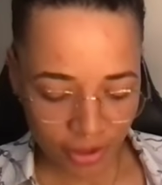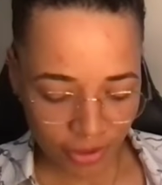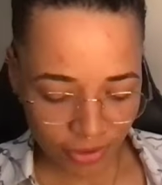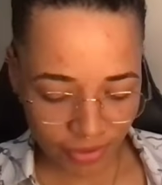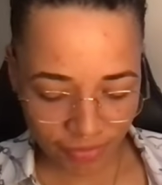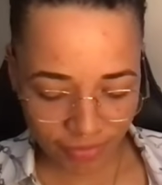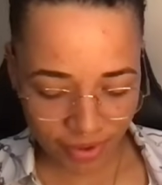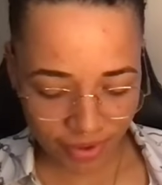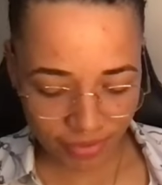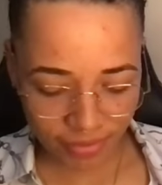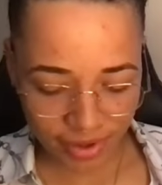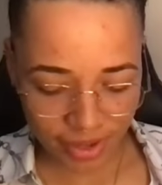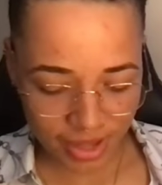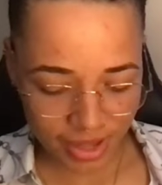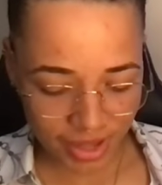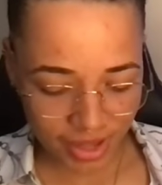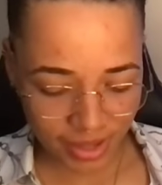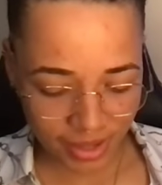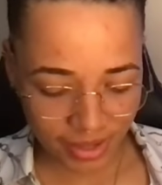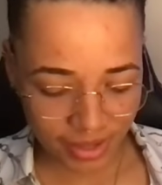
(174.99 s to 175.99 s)
You're
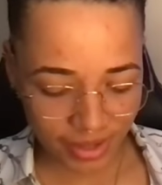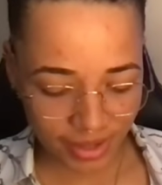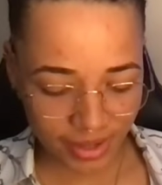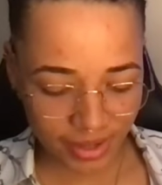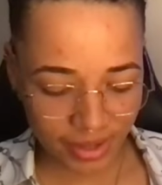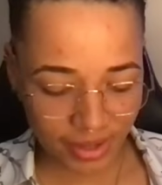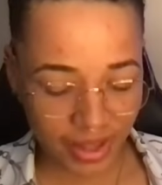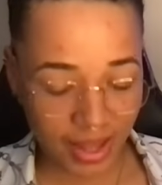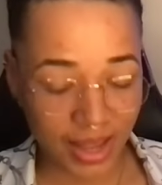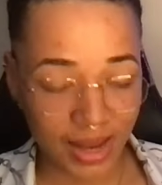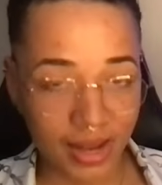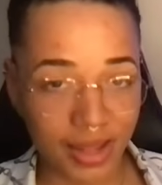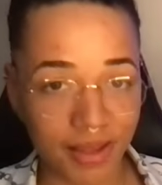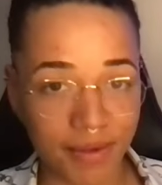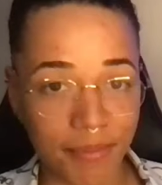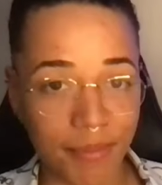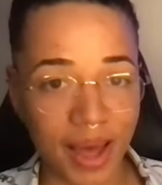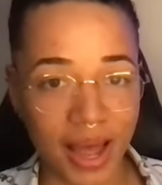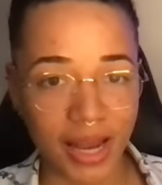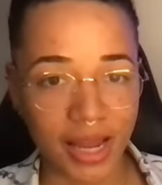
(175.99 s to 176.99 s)
very
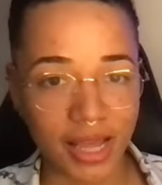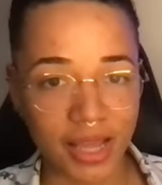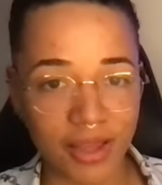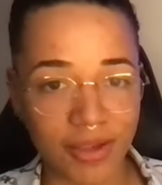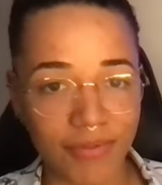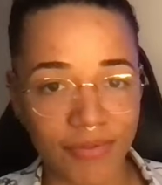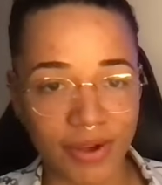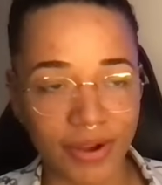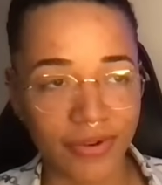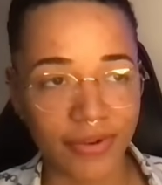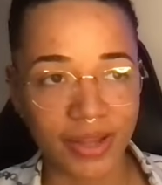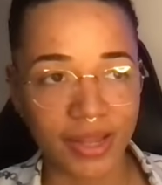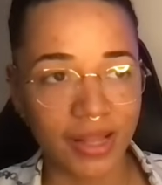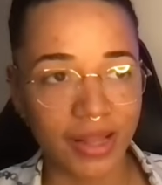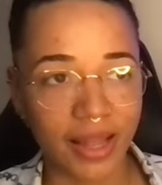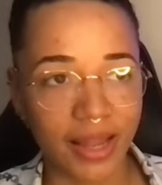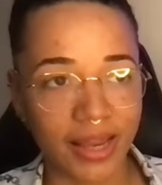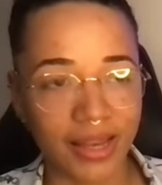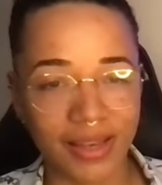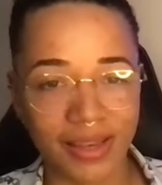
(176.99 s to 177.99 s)
enigmatic, you're very
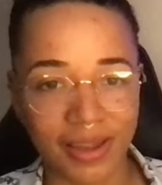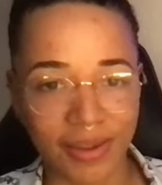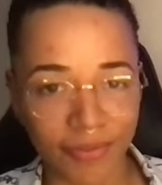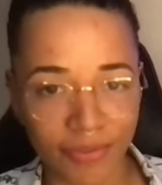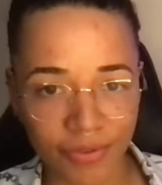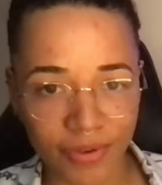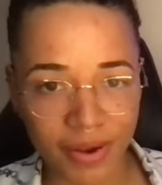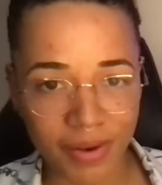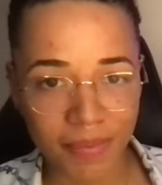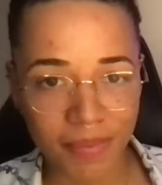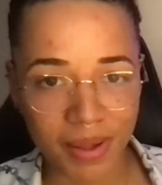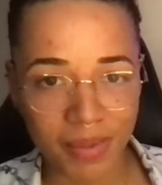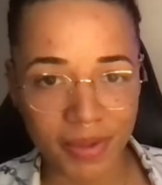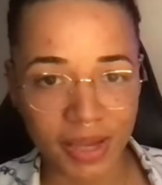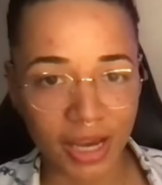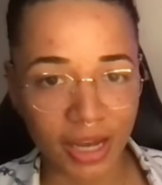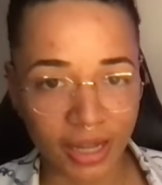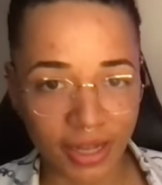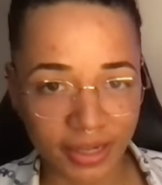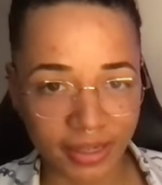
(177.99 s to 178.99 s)
like different, maybe
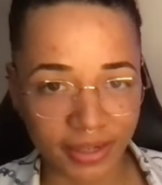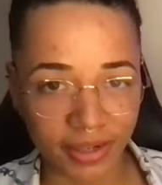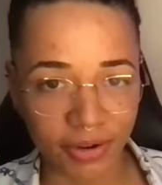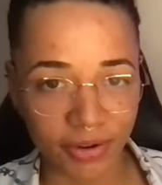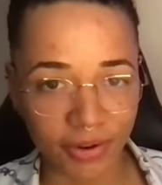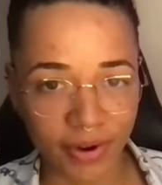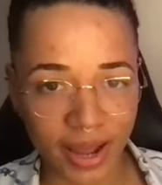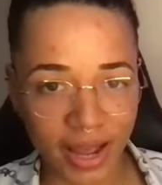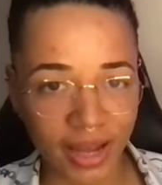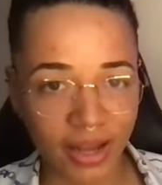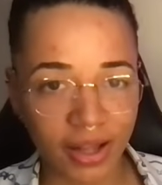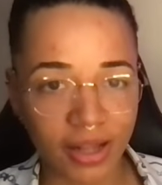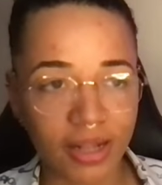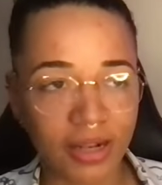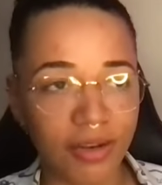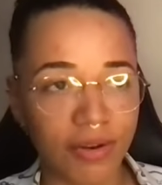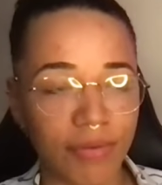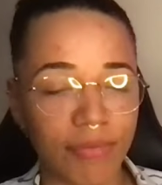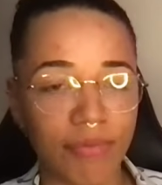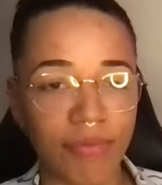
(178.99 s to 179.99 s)
hard to crack,
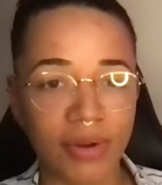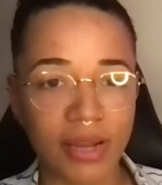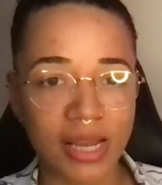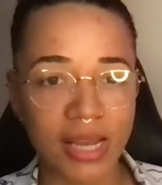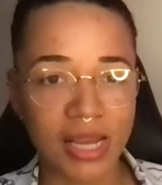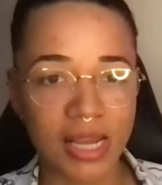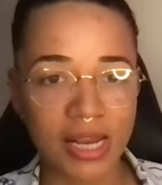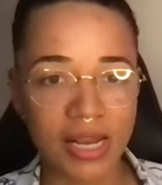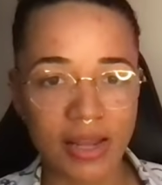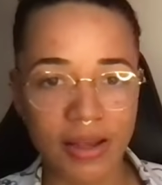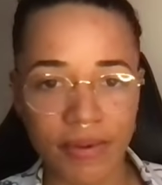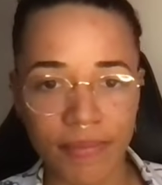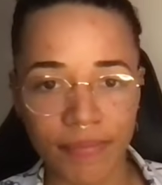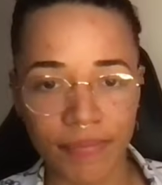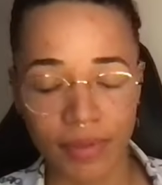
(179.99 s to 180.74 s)
hard to read.